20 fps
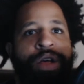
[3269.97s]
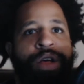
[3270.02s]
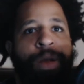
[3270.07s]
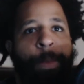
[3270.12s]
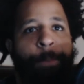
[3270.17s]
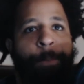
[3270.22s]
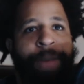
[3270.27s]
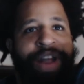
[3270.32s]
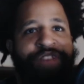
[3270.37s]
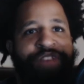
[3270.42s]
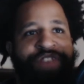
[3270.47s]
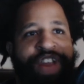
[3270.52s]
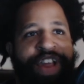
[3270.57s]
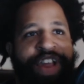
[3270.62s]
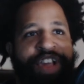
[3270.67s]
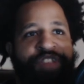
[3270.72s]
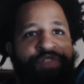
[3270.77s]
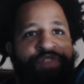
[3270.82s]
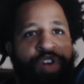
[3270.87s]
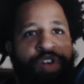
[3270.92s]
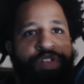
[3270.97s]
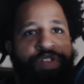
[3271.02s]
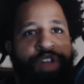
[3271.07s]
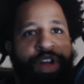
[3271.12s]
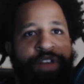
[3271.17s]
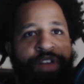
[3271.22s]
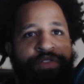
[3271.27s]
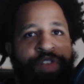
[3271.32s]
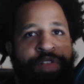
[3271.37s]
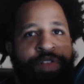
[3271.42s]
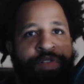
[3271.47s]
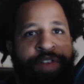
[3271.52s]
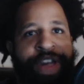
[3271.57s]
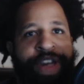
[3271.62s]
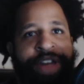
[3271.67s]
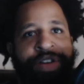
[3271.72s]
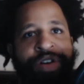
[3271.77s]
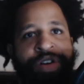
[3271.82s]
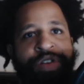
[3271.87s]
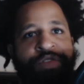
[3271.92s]
Benavidez versus
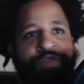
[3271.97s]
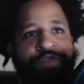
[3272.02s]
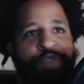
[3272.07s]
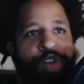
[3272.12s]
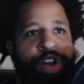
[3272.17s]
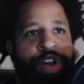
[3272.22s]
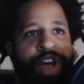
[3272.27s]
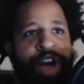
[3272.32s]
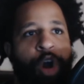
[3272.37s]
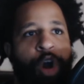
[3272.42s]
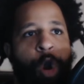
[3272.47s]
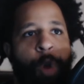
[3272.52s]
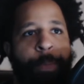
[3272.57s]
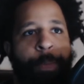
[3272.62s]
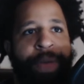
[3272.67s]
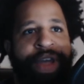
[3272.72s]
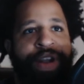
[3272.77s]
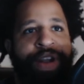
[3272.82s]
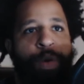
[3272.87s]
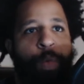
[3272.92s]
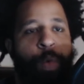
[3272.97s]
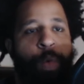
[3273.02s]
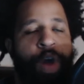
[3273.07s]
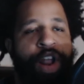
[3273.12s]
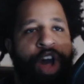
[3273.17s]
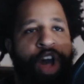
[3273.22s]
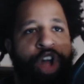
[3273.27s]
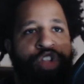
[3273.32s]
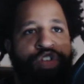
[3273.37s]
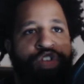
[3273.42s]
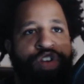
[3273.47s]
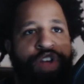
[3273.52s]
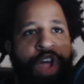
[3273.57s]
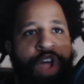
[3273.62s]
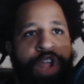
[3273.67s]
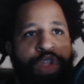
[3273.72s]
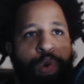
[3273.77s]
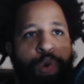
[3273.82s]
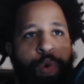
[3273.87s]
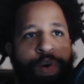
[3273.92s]
Figueiredo for the open
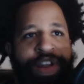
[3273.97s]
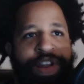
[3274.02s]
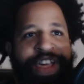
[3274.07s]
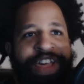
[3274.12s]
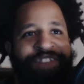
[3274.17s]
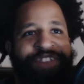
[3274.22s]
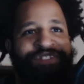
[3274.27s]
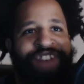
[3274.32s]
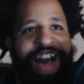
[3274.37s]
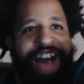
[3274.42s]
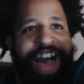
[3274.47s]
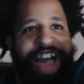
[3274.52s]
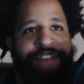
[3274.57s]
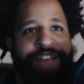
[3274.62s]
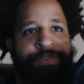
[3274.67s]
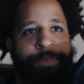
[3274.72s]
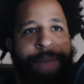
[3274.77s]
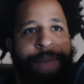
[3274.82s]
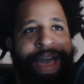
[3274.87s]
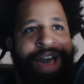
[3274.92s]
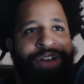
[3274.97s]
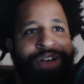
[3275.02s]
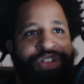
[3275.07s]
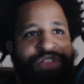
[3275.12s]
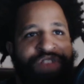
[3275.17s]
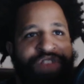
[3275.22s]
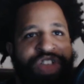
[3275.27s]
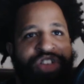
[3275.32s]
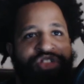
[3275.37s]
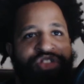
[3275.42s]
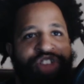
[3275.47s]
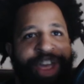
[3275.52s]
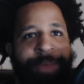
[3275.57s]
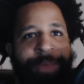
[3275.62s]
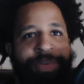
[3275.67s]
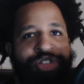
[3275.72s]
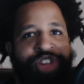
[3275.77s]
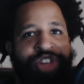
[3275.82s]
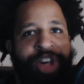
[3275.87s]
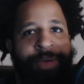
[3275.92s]
125-pound division
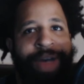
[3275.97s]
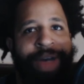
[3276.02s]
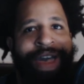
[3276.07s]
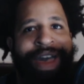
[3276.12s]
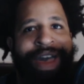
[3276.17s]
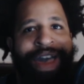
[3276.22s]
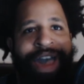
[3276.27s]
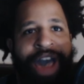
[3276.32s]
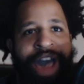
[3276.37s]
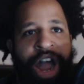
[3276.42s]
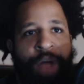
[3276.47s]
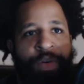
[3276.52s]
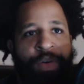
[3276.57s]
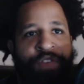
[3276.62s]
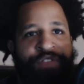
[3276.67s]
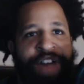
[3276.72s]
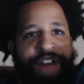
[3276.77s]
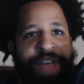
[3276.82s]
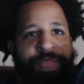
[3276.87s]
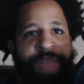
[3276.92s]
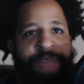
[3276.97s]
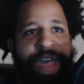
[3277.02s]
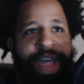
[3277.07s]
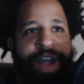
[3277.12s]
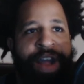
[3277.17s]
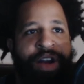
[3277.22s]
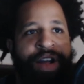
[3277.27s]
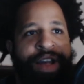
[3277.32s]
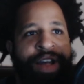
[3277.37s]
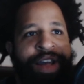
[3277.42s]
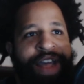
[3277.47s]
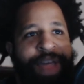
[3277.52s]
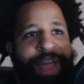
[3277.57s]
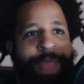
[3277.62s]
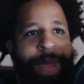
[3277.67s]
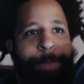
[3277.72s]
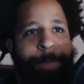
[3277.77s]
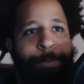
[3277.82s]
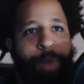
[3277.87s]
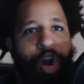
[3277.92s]
championship. Hell of a fight there. And
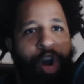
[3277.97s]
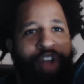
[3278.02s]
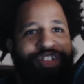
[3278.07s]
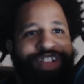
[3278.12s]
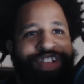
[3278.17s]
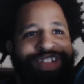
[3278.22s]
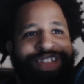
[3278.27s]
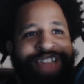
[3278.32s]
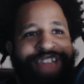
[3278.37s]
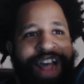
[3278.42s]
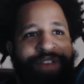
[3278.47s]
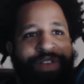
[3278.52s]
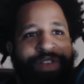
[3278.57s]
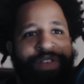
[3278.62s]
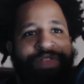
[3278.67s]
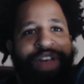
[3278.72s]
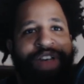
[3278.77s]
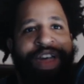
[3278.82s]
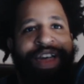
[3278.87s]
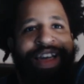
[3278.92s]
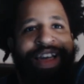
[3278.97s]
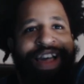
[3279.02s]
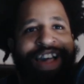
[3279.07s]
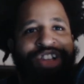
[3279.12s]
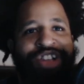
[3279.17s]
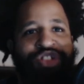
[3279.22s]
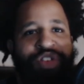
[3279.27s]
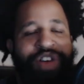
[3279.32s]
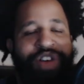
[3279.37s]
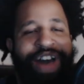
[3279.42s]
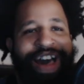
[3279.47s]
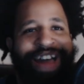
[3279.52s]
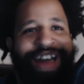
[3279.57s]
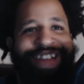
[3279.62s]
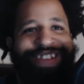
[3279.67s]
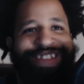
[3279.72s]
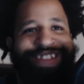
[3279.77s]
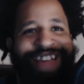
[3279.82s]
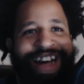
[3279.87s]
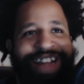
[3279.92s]
then March 7th, Israel
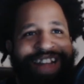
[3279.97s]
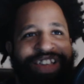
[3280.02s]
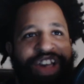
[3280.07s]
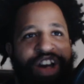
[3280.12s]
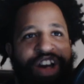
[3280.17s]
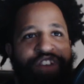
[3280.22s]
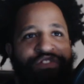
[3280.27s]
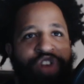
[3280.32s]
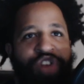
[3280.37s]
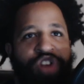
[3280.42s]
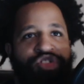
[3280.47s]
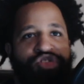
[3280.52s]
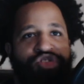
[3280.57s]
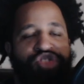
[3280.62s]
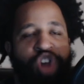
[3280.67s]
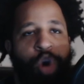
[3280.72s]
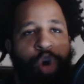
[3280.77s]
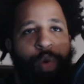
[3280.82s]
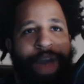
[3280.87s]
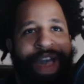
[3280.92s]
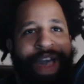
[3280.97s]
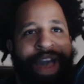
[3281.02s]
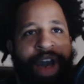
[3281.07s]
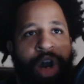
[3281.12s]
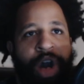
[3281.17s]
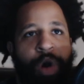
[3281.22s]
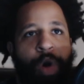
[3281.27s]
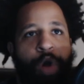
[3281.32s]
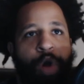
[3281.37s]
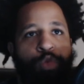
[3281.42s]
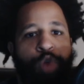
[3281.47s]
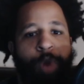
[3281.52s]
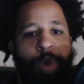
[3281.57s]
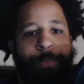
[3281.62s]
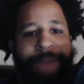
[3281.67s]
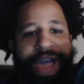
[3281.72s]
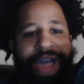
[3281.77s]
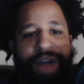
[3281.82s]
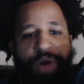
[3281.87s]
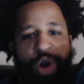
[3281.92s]
Adesanya versus Yoel
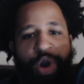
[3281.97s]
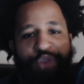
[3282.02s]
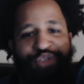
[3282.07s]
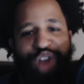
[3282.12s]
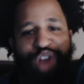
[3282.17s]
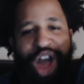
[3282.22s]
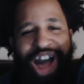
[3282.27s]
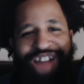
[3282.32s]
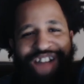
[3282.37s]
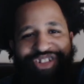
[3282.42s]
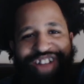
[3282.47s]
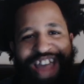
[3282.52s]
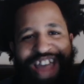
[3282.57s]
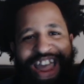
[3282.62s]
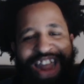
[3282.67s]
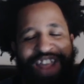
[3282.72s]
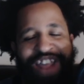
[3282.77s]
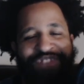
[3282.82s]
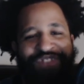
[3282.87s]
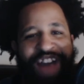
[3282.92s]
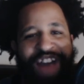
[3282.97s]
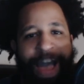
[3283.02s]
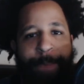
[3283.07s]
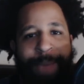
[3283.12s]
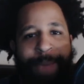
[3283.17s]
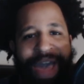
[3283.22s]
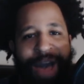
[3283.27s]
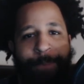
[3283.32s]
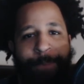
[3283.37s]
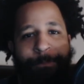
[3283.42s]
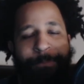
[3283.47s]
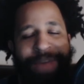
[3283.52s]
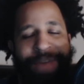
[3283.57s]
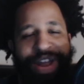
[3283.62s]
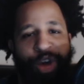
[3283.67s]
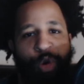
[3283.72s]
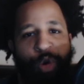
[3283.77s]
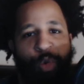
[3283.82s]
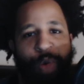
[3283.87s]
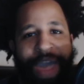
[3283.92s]
Romero for the 185-pound
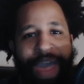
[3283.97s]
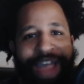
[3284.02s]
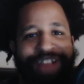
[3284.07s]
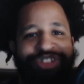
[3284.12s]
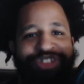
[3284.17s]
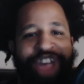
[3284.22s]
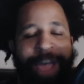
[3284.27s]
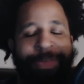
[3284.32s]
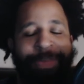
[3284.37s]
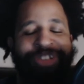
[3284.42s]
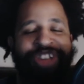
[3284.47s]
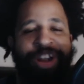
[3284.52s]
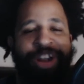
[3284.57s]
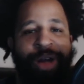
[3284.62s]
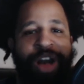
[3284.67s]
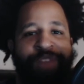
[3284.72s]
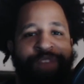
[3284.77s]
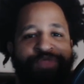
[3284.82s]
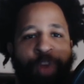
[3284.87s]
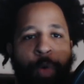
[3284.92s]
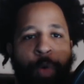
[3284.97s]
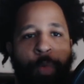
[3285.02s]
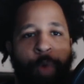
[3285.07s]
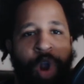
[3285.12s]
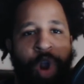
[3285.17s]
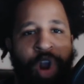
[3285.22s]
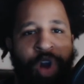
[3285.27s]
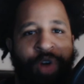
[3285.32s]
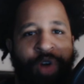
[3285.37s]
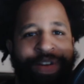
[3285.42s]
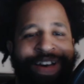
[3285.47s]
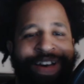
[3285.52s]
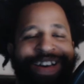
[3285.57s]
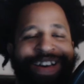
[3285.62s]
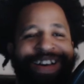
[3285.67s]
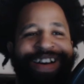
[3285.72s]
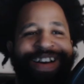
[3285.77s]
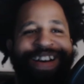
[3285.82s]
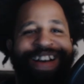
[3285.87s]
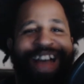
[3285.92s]
middleweight championship of the world.
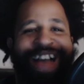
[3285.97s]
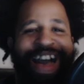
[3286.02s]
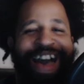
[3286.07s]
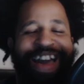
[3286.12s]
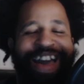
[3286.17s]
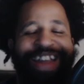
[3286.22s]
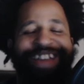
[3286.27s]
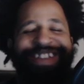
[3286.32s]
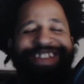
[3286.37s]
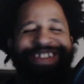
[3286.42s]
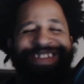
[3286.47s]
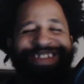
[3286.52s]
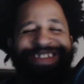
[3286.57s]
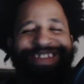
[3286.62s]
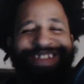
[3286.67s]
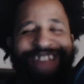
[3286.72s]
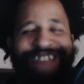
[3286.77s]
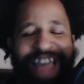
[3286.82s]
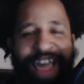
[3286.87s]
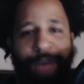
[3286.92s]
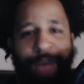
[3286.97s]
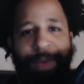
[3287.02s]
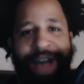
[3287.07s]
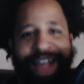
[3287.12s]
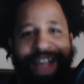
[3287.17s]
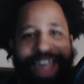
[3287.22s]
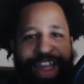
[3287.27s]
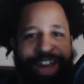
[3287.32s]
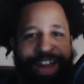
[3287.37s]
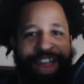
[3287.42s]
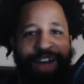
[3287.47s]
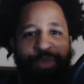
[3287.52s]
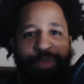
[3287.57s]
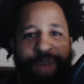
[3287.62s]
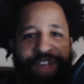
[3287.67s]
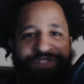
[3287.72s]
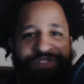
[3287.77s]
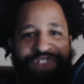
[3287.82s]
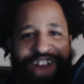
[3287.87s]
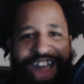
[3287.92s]
God damn, I cannot
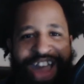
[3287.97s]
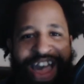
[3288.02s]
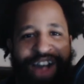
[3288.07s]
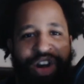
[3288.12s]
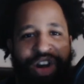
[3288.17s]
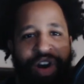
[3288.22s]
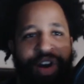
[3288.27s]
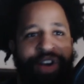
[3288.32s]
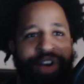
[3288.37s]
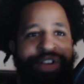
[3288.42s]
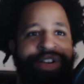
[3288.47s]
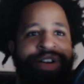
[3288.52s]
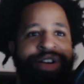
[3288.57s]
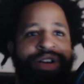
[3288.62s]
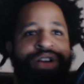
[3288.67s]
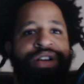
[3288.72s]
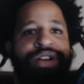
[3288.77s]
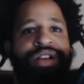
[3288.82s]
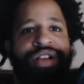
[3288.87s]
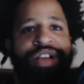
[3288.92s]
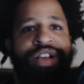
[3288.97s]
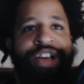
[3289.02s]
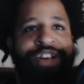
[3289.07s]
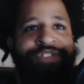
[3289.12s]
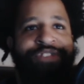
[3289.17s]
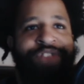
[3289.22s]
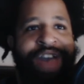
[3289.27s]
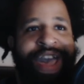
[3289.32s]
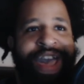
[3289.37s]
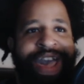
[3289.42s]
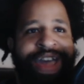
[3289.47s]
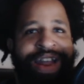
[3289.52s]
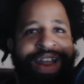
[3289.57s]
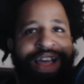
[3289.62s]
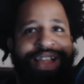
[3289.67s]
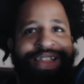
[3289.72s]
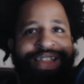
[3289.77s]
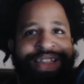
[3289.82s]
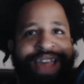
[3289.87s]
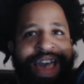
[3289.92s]
wait for that card.
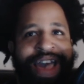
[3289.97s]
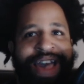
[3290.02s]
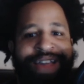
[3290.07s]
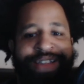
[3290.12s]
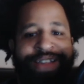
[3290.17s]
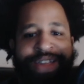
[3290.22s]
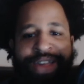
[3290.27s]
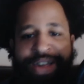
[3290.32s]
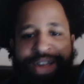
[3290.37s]
Fantastic.